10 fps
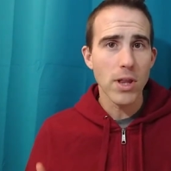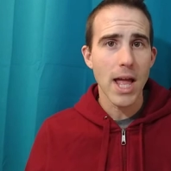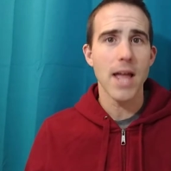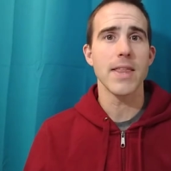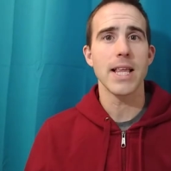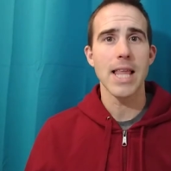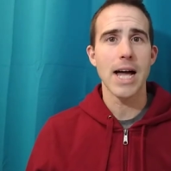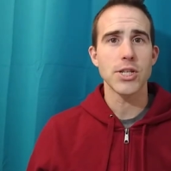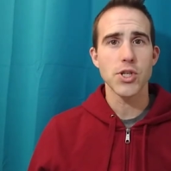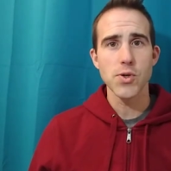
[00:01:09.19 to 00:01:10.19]
land that
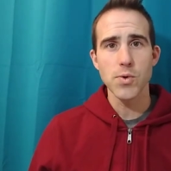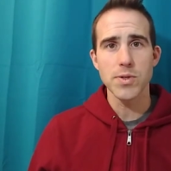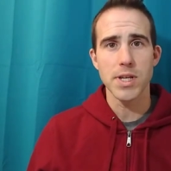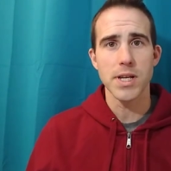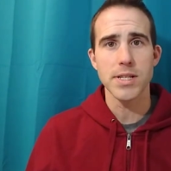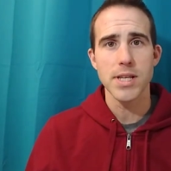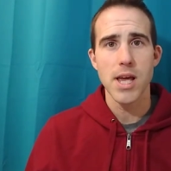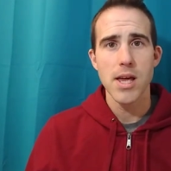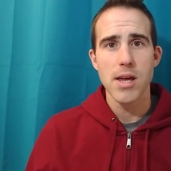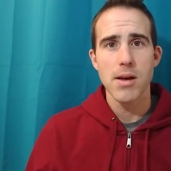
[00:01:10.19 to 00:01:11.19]
Lot chooses,
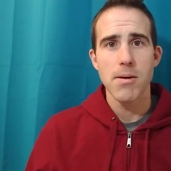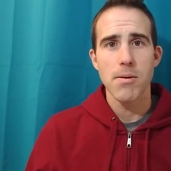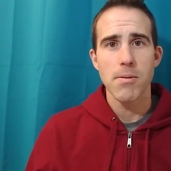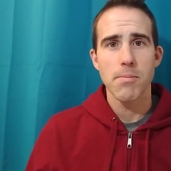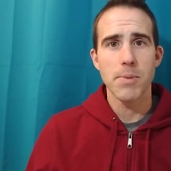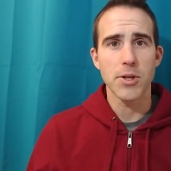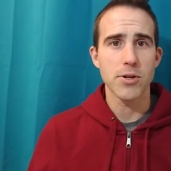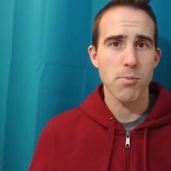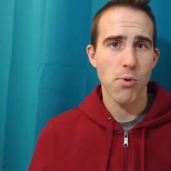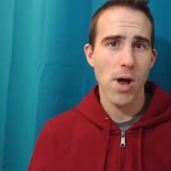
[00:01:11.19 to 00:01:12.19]
but
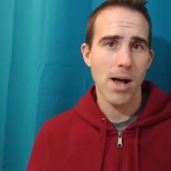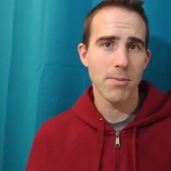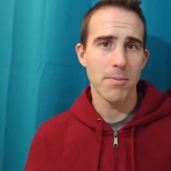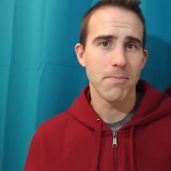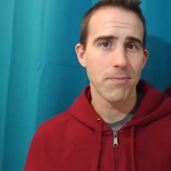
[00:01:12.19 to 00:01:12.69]
there's a problem.